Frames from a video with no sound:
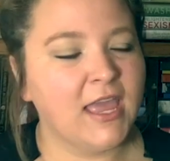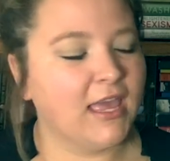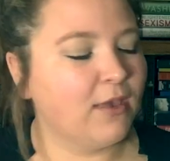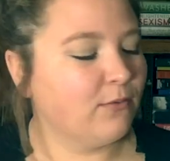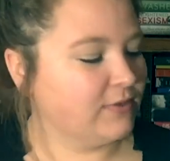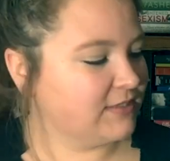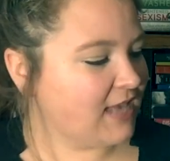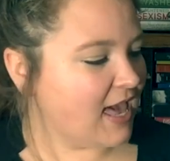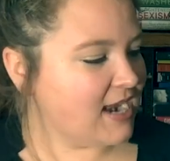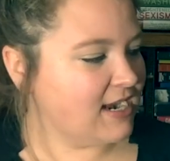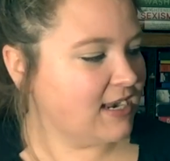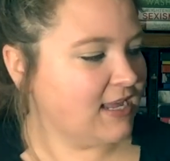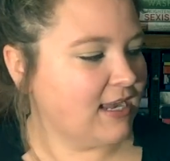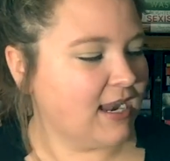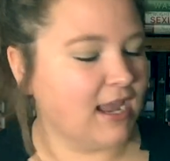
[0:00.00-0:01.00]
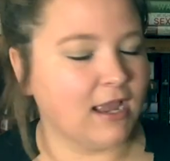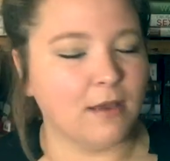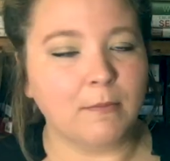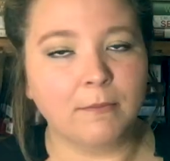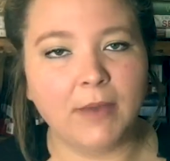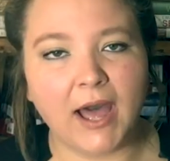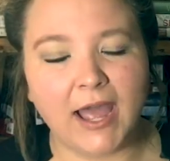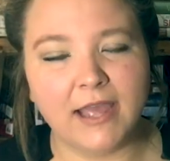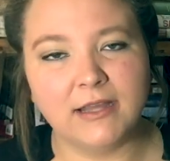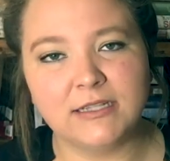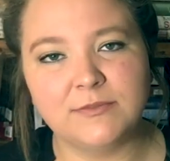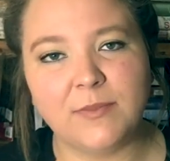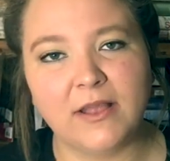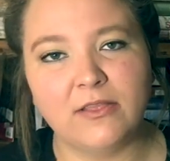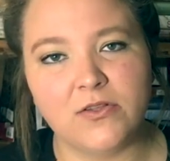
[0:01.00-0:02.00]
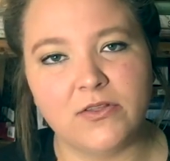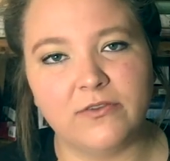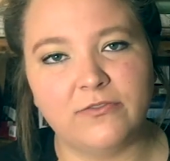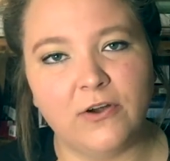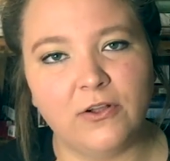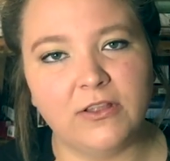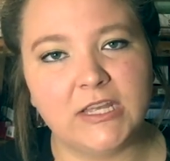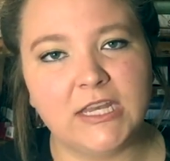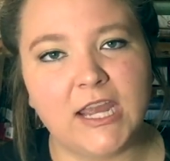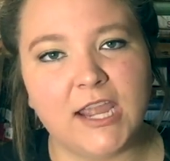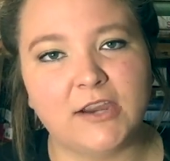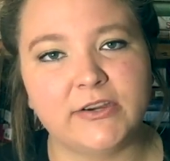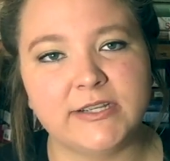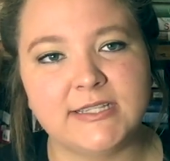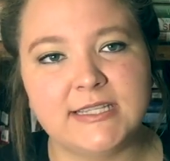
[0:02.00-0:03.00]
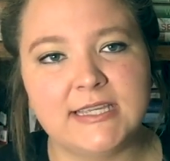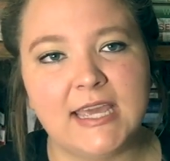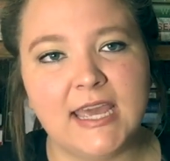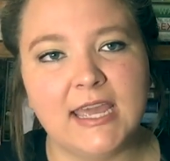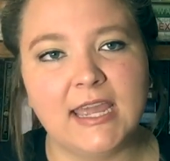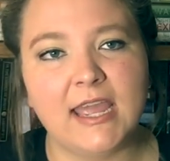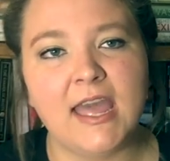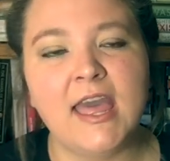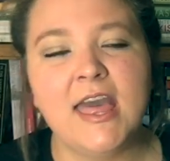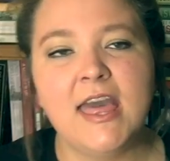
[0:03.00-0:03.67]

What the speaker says: It was edited and compiled by Lola Volin and Chris Ying.